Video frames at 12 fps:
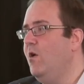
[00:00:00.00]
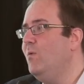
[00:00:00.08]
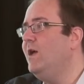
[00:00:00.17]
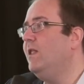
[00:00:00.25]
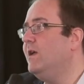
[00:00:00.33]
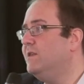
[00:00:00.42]

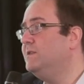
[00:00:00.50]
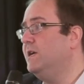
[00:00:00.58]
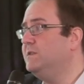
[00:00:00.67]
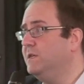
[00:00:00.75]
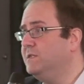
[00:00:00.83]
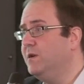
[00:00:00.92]
Well, so
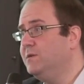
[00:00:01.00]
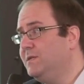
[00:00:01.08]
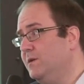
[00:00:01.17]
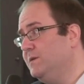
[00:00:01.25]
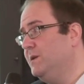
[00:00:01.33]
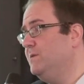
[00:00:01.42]

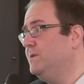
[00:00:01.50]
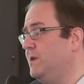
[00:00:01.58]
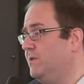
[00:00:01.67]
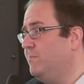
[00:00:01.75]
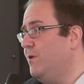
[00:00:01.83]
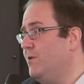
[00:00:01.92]

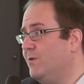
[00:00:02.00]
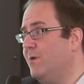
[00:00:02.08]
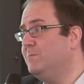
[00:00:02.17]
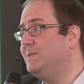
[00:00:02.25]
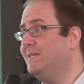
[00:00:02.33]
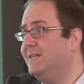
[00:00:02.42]
the program
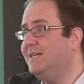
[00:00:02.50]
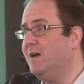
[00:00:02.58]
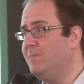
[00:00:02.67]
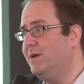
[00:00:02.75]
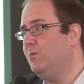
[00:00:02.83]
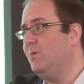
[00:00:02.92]
was set
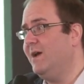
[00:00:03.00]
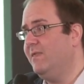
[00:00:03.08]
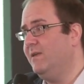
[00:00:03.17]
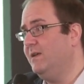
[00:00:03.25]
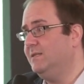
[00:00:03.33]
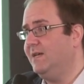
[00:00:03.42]
up in a way
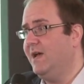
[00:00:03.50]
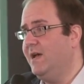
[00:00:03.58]
that